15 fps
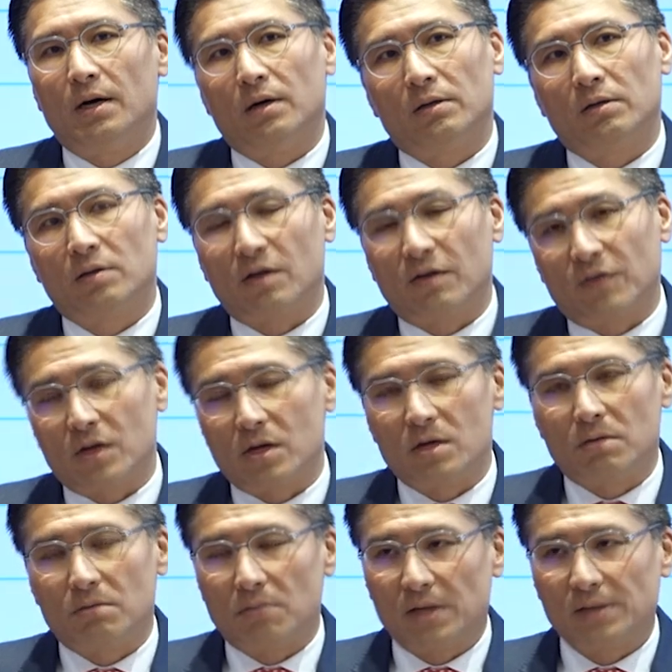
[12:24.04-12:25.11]
definitely
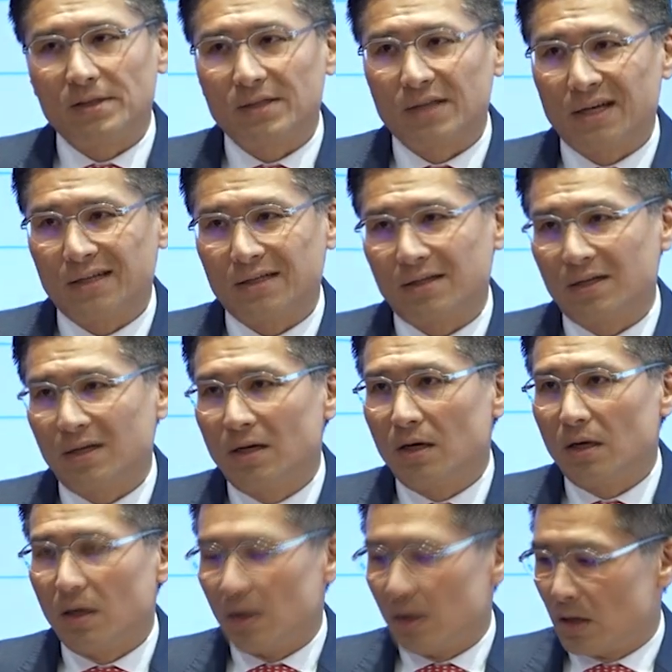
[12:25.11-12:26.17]
in many sense
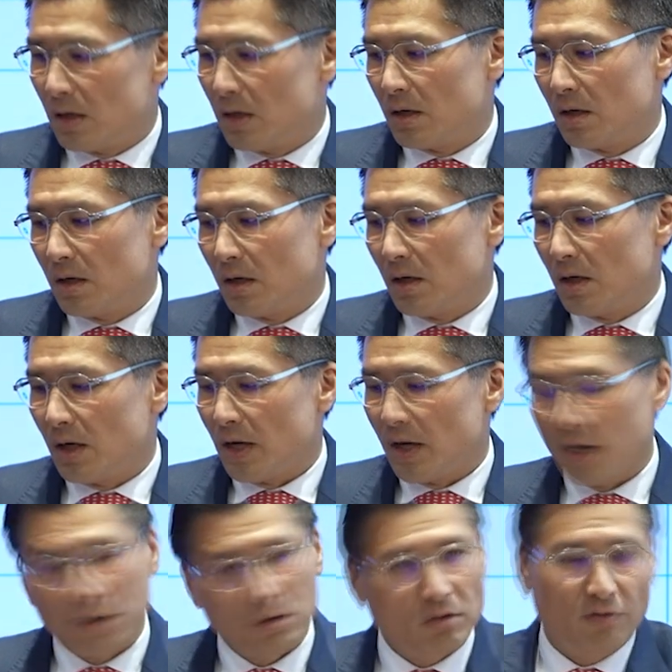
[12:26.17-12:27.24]

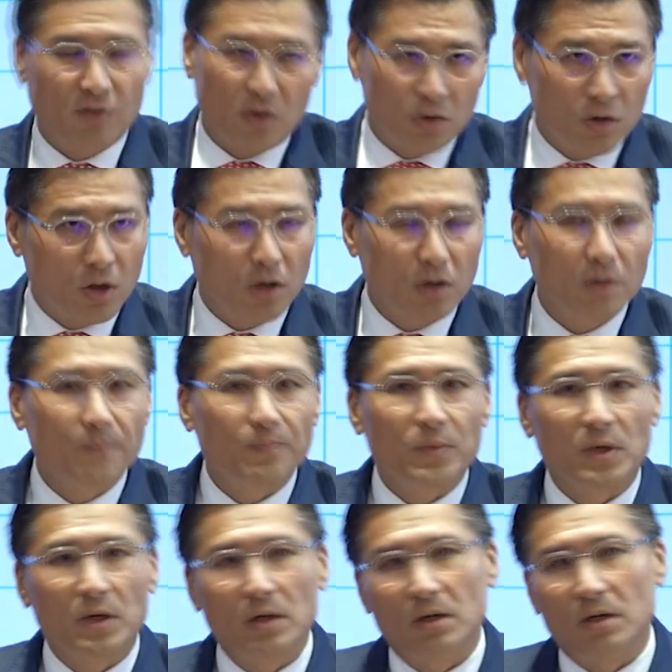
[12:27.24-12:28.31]
ahead of Hong Kong,
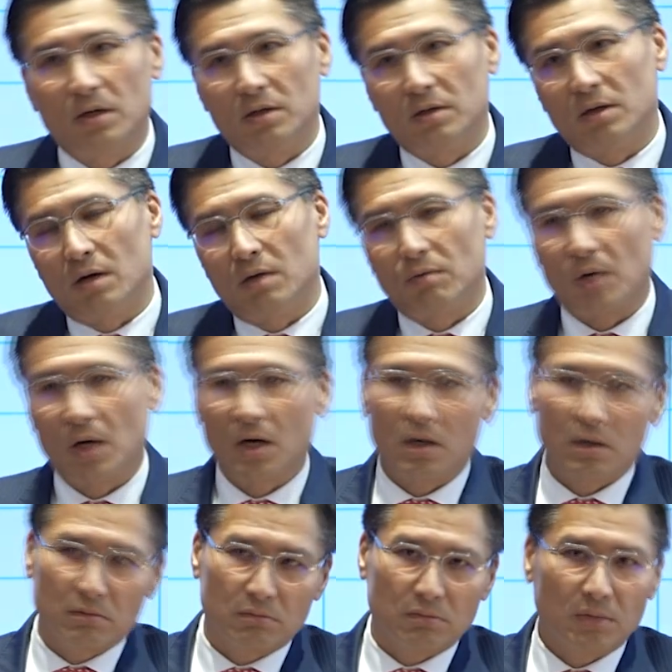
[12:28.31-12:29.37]

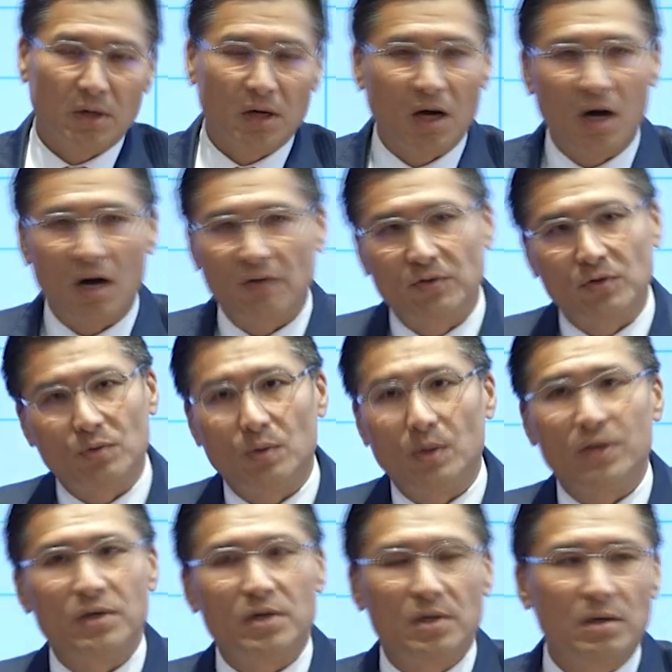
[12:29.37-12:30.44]
around half to
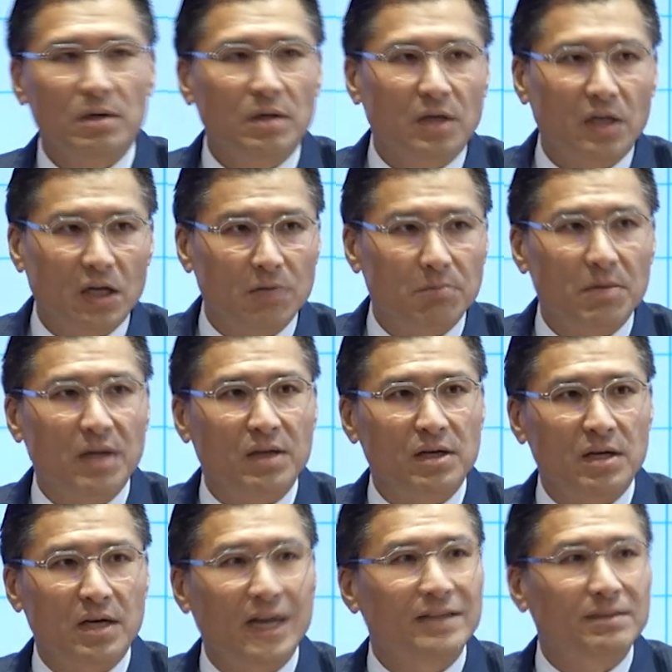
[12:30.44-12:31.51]
1 year in
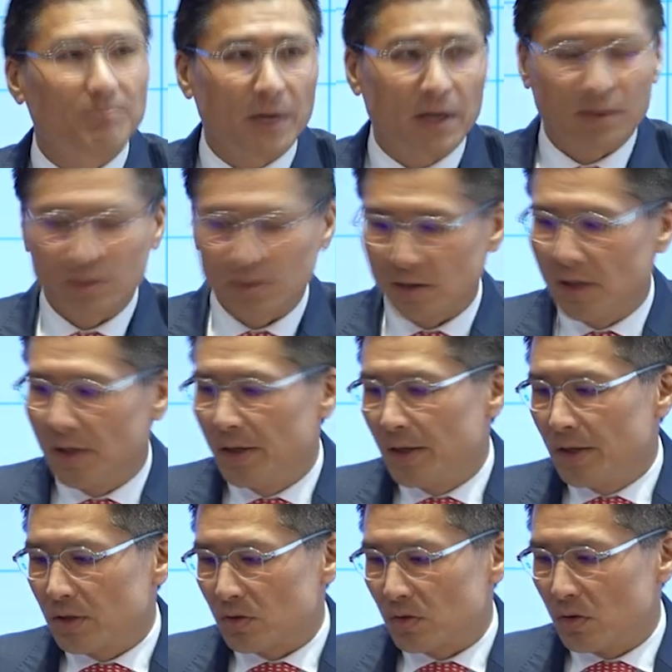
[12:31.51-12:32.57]
many aspects.
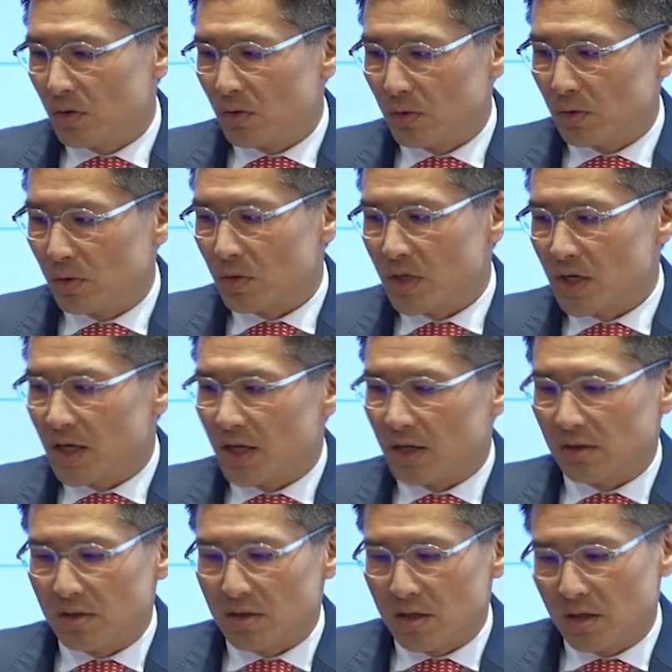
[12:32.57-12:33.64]
So looking
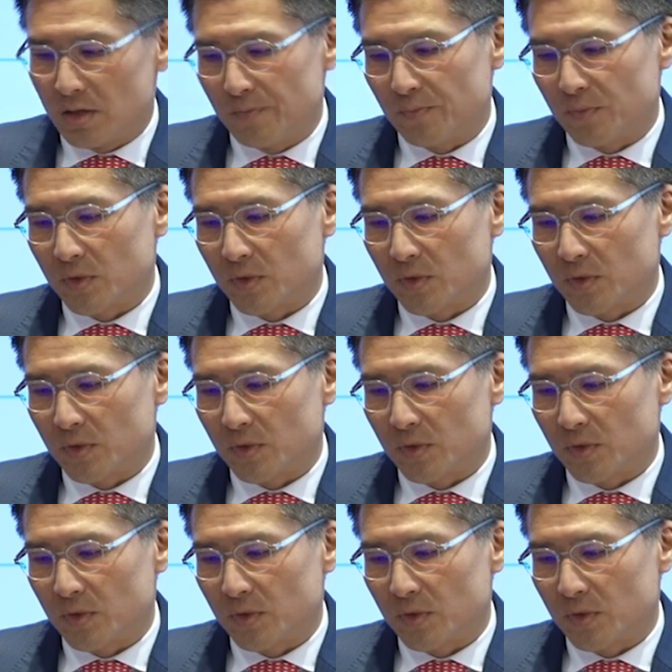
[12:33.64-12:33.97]
at the